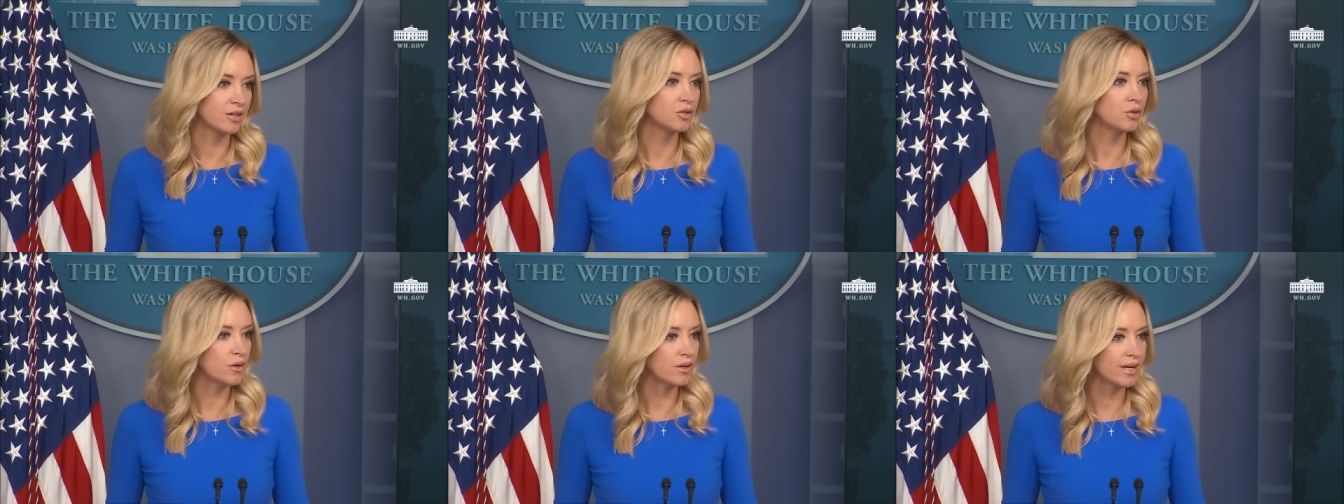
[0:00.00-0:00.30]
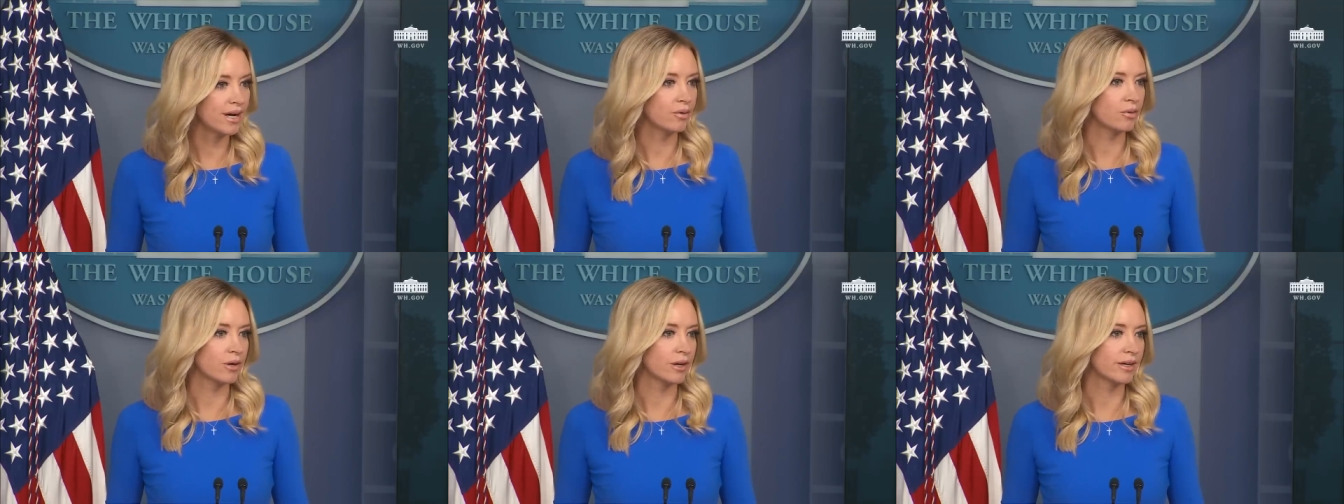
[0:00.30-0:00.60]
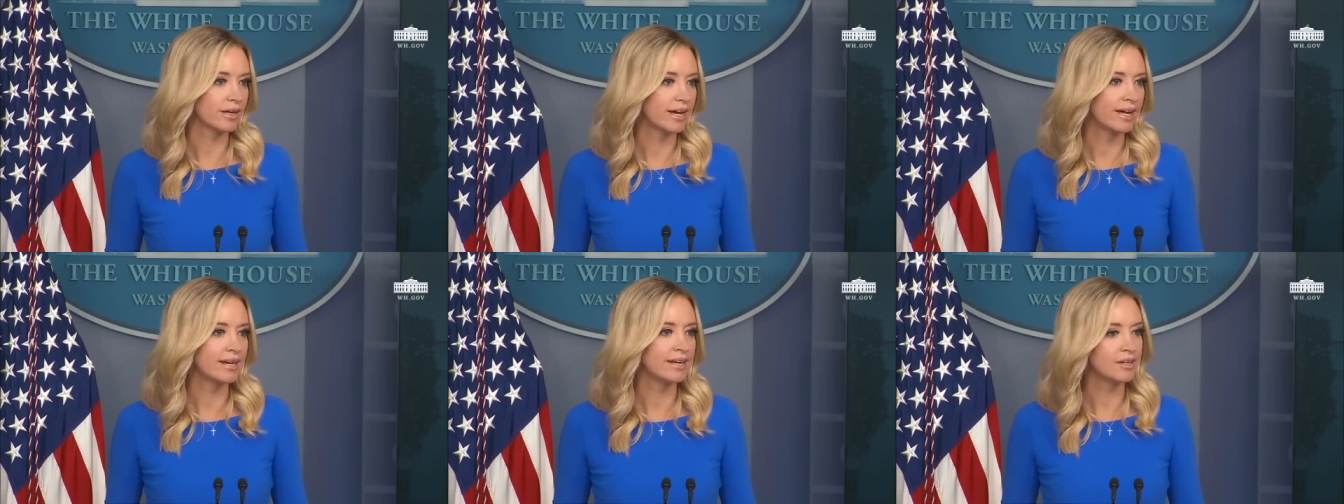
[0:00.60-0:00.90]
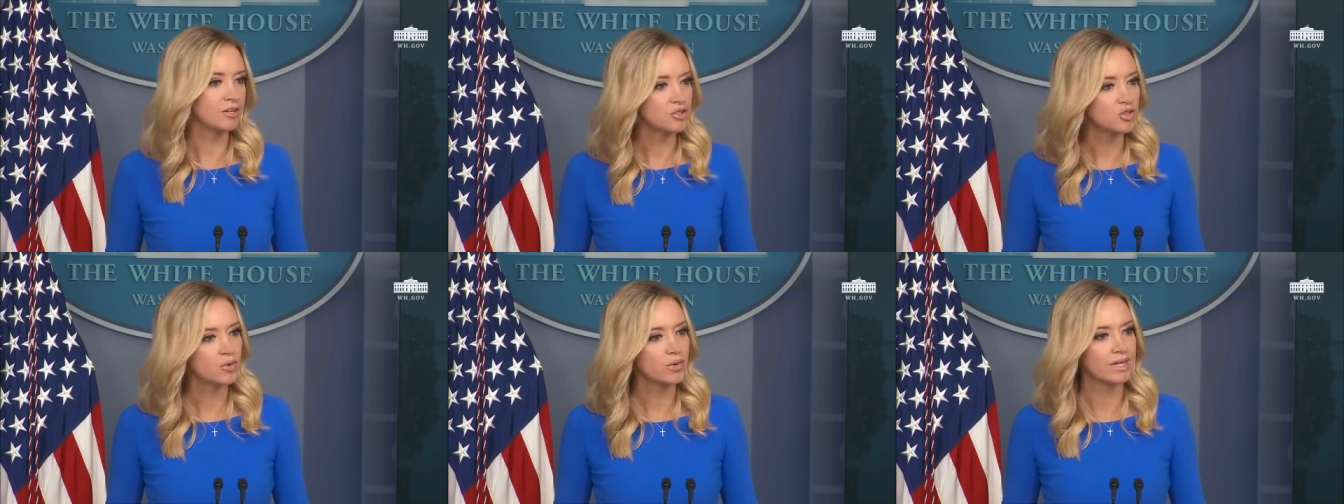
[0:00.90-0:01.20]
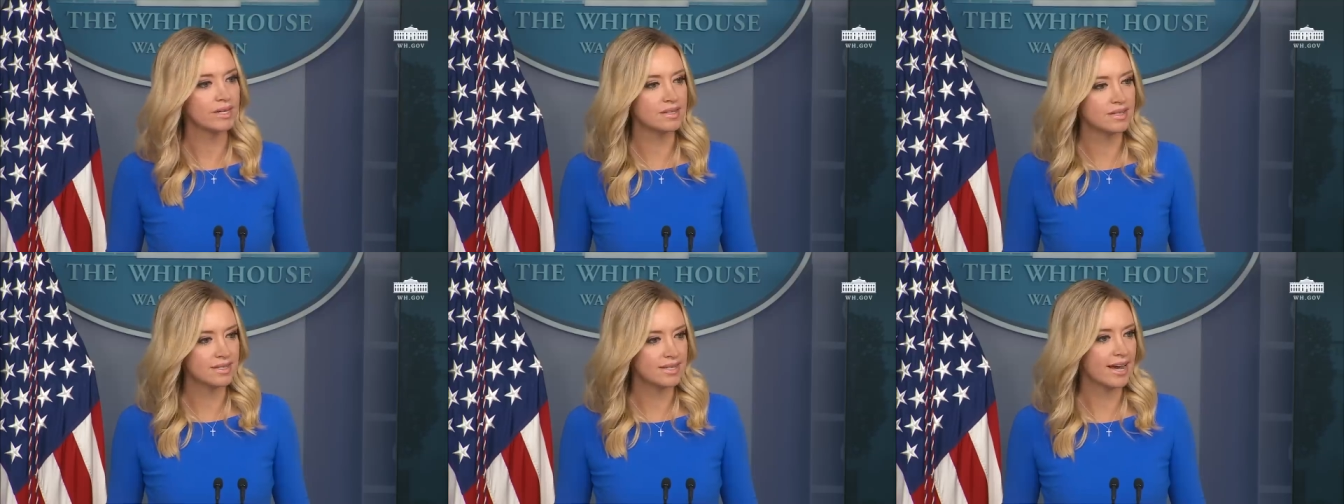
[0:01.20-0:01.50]
your network, and in a
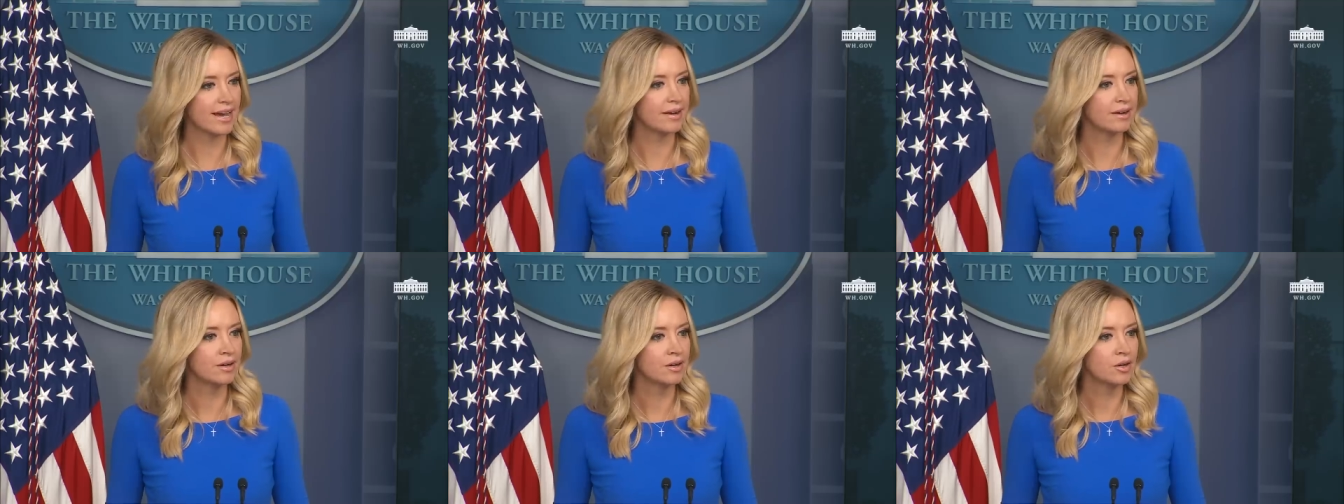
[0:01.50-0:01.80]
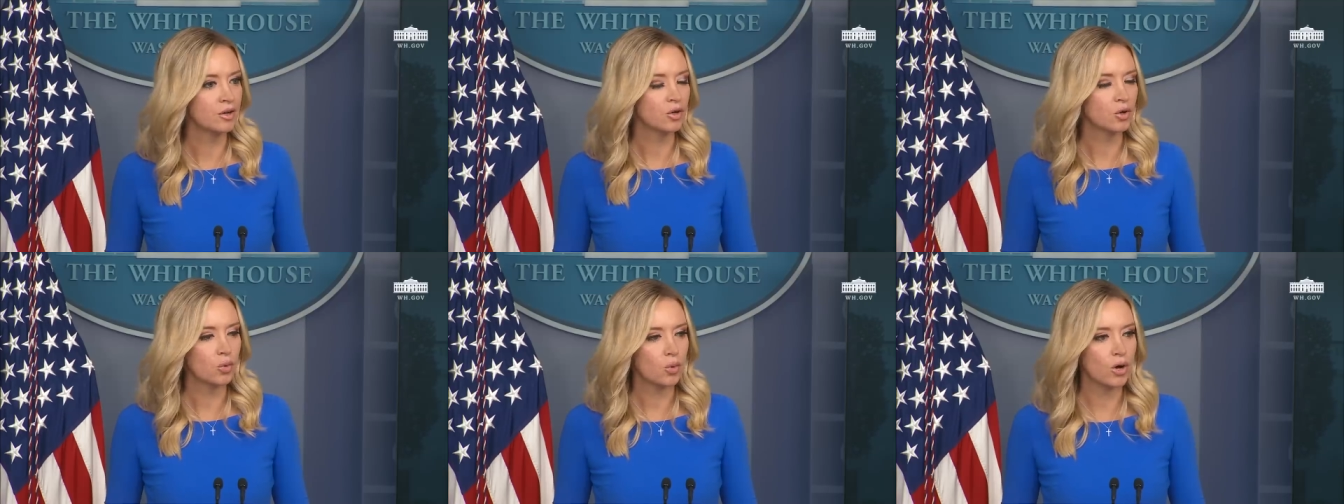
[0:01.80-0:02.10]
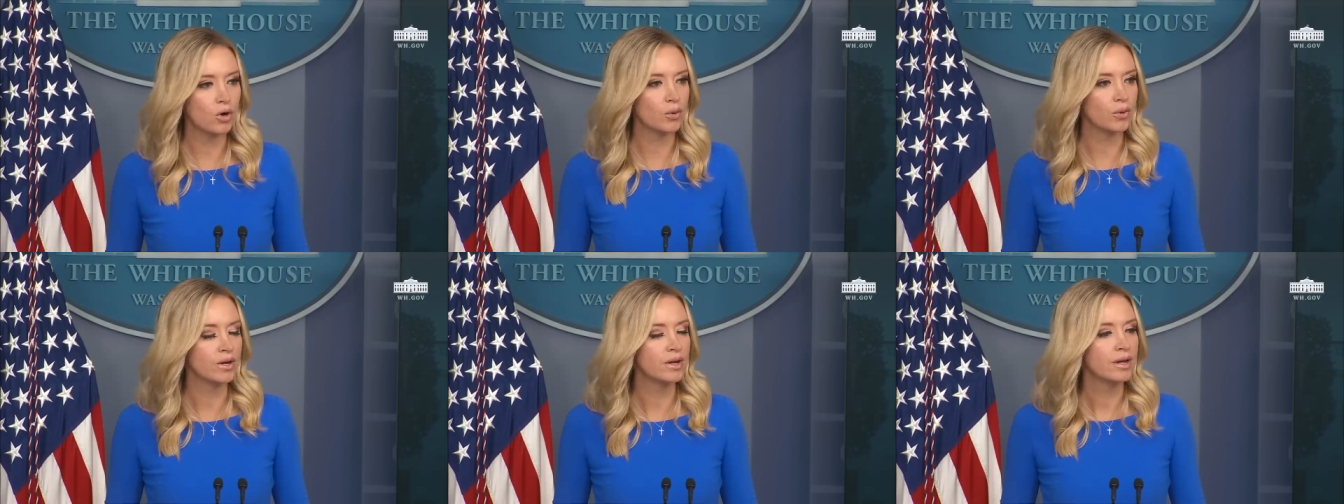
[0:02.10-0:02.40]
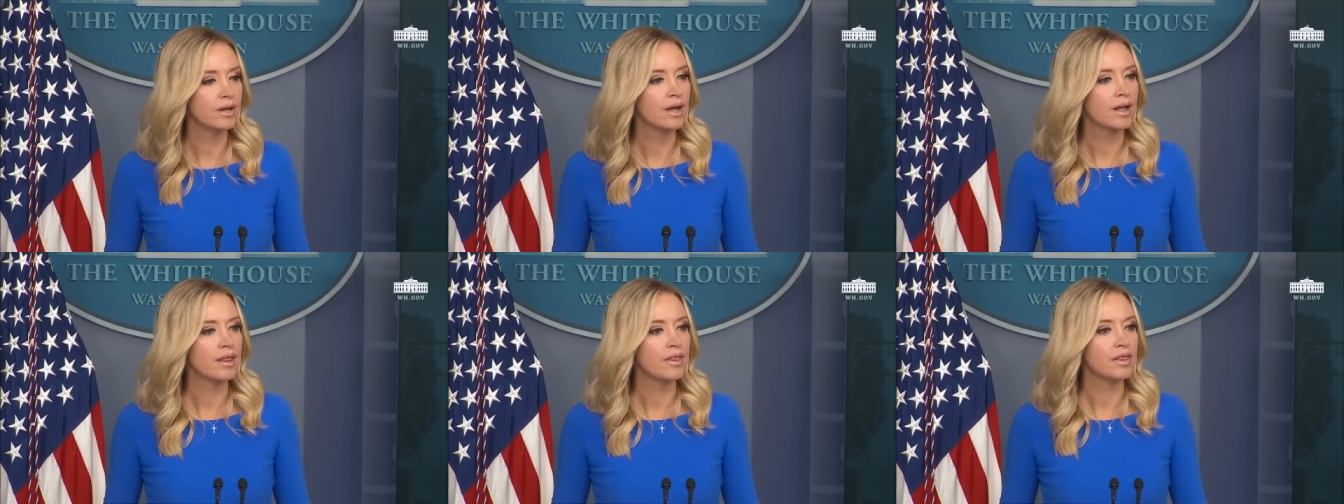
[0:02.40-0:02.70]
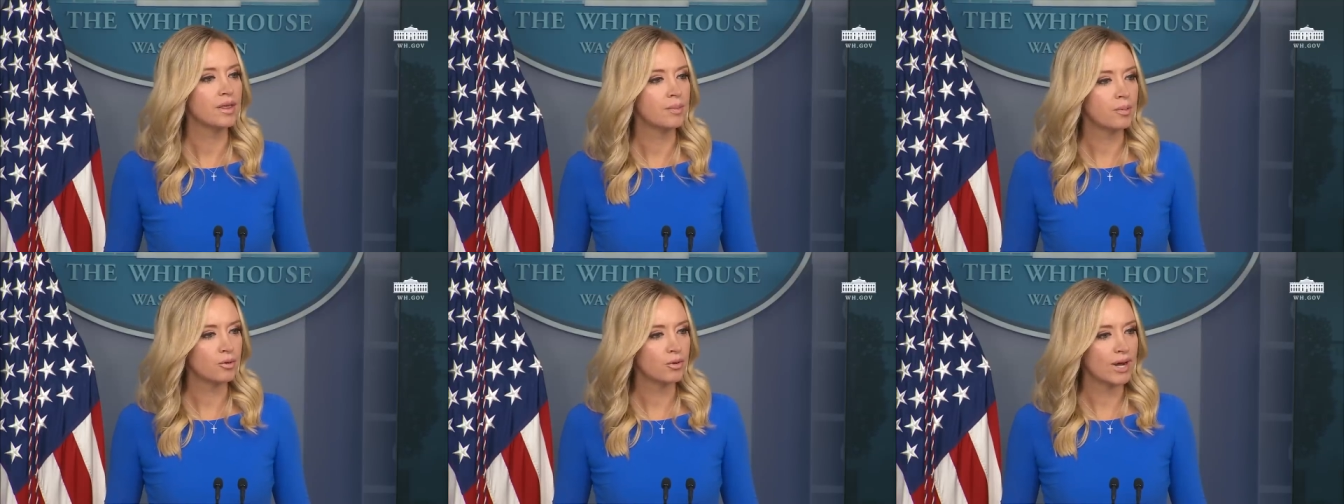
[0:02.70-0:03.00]
tweet said, "quote The
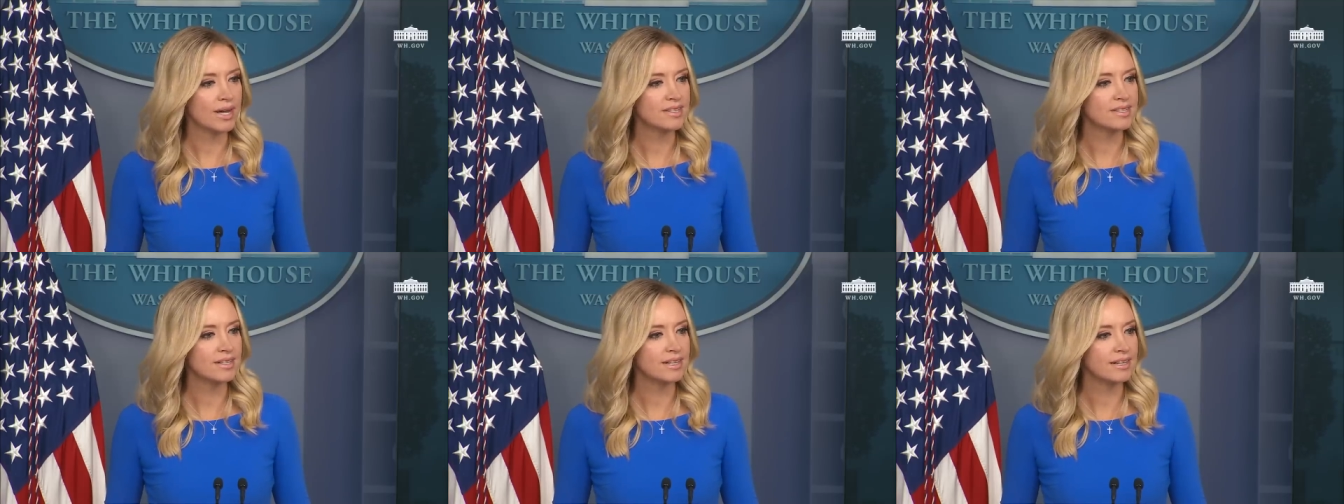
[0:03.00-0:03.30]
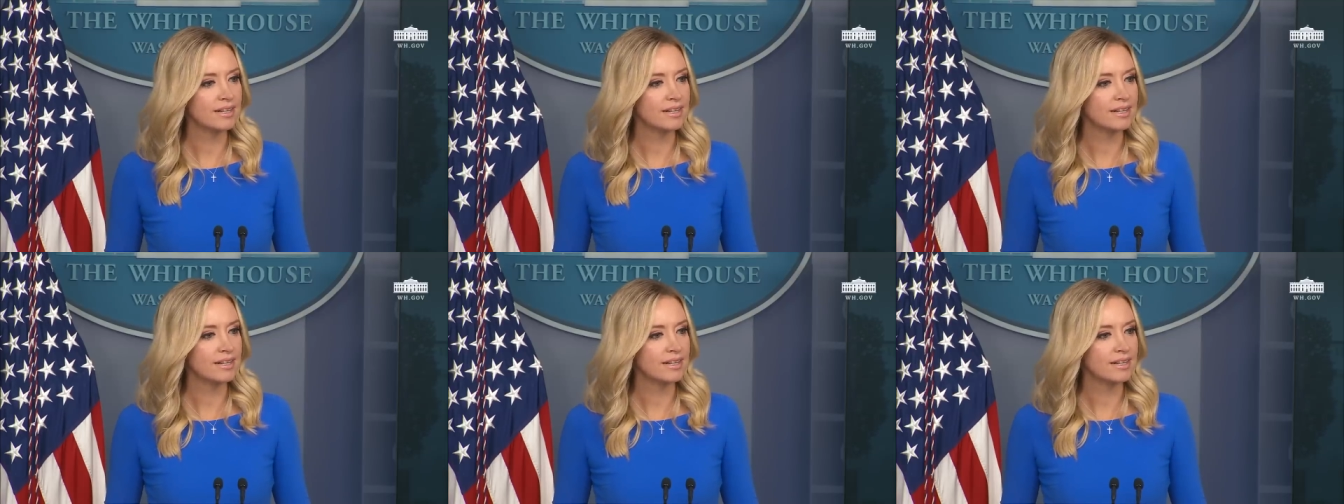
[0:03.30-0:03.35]
president."